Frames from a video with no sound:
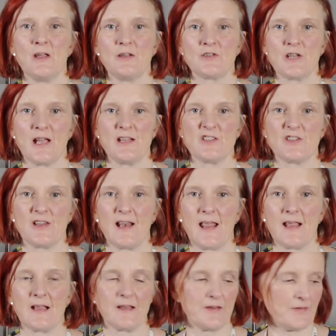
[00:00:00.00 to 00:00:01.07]
change the
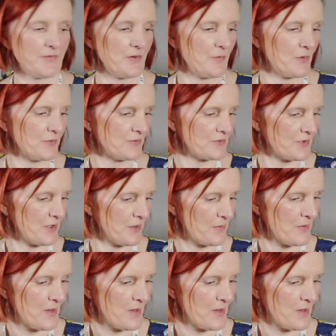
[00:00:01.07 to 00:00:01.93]
length if you want to.